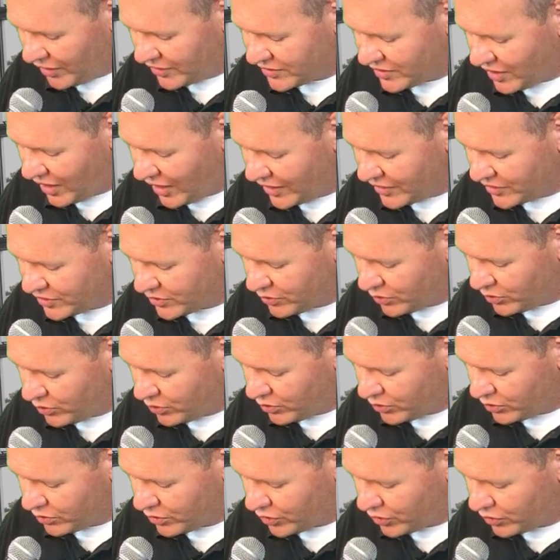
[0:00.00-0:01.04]
The West High
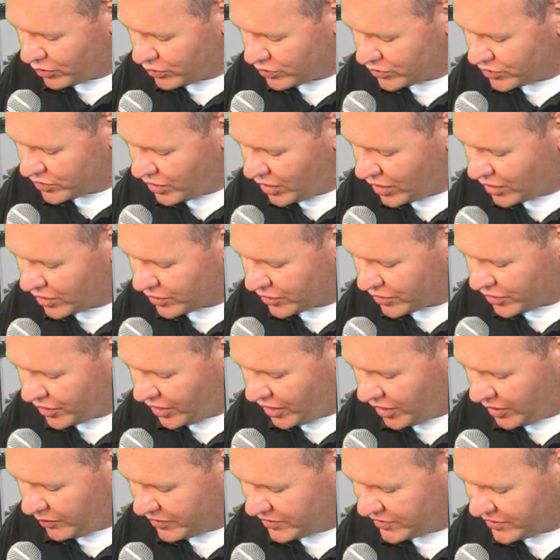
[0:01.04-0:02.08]
School girls soccer
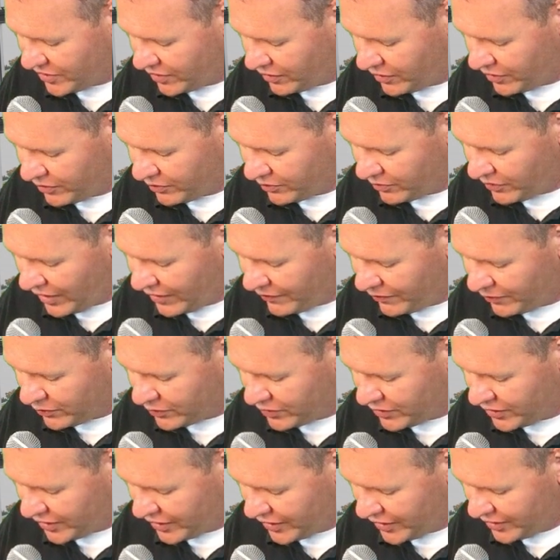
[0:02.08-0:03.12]
team is selling
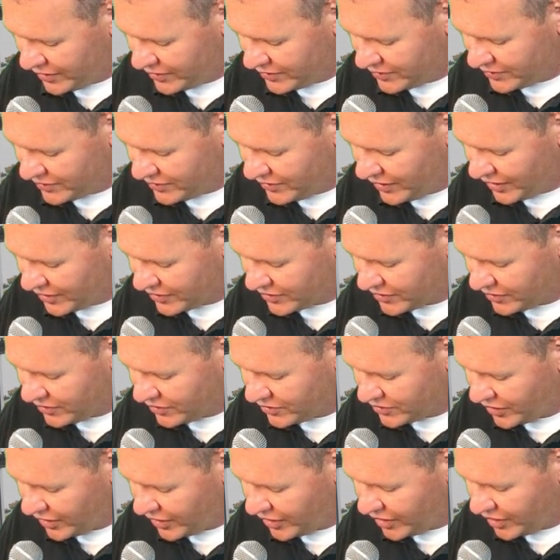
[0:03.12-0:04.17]
raffle tickets next
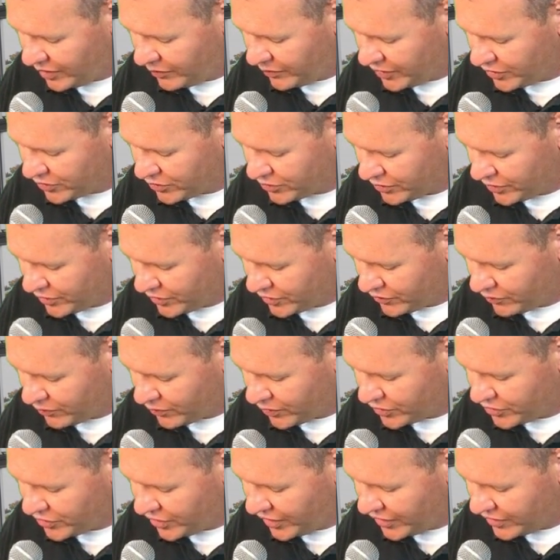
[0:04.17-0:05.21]
to the stadium entrance
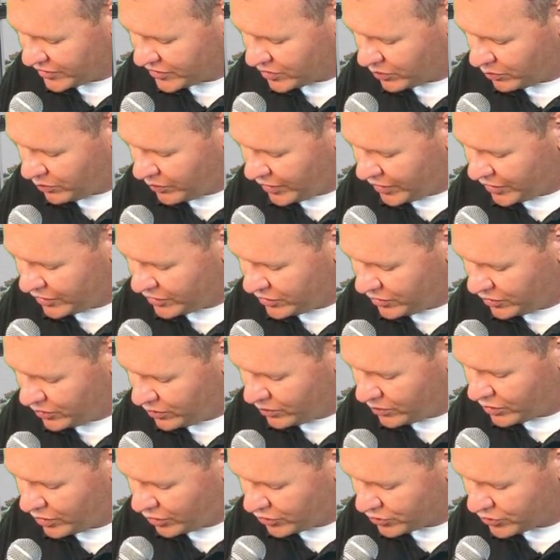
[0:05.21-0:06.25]
for a chance to win
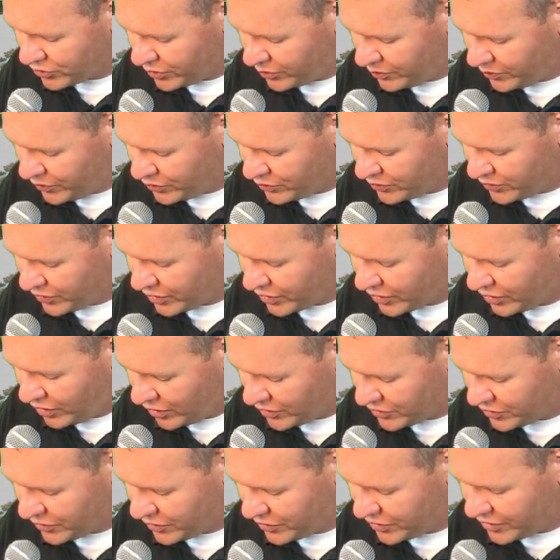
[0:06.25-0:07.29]
two country music
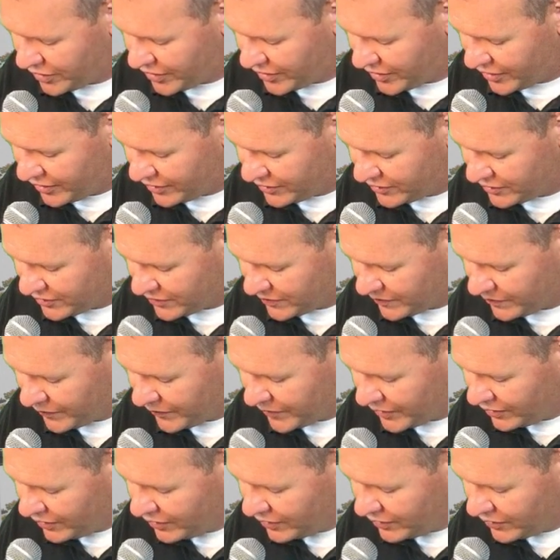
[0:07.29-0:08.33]
concert tickets.
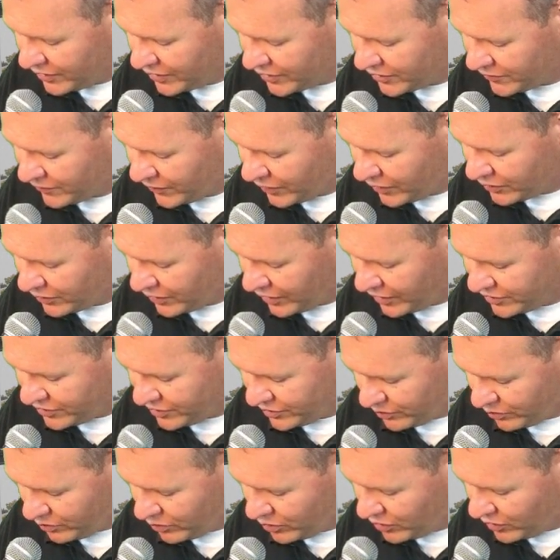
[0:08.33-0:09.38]
This
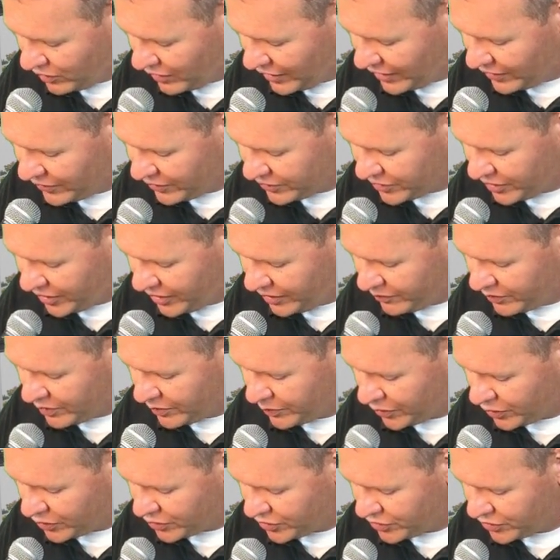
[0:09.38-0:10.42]
fundraiser will allow the team
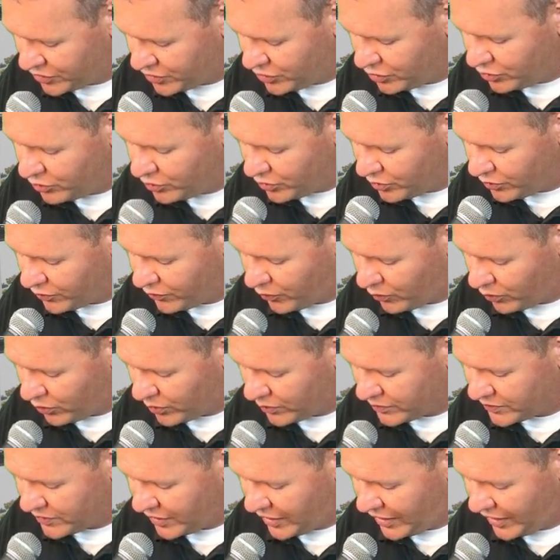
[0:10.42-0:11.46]
to purchase new
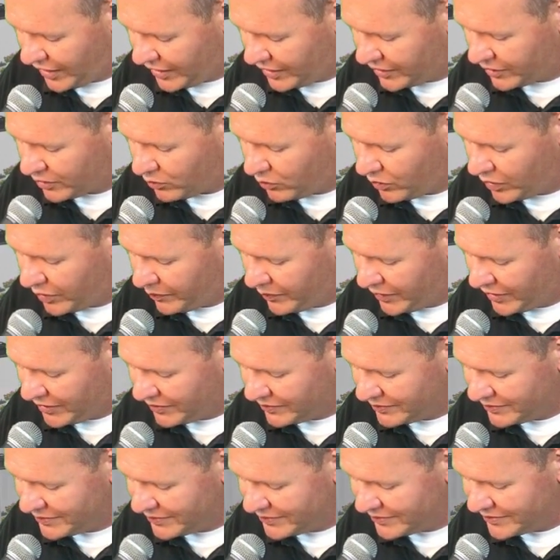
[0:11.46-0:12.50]
uniforms and
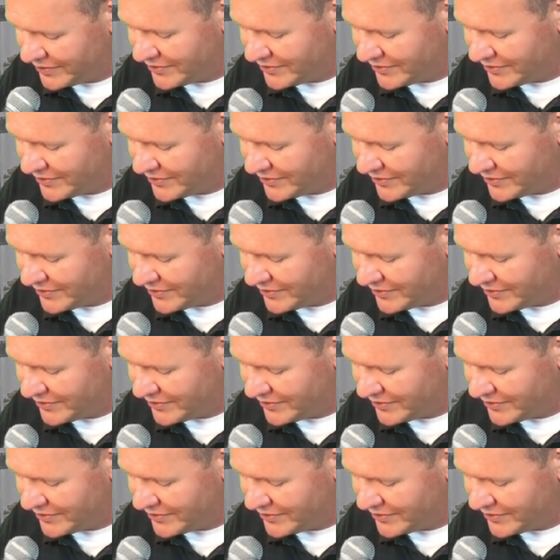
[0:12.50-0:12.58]
equipment.